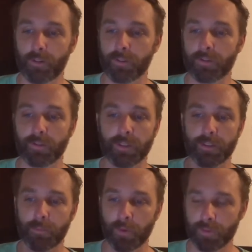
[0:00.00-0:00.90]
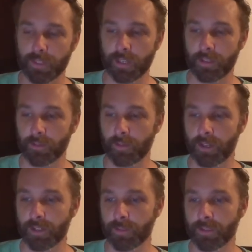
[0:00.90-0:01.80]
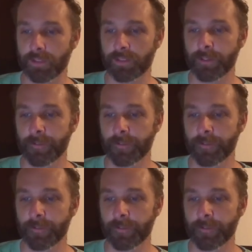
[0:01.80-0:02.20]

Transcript: doing some wholesaling arrangements,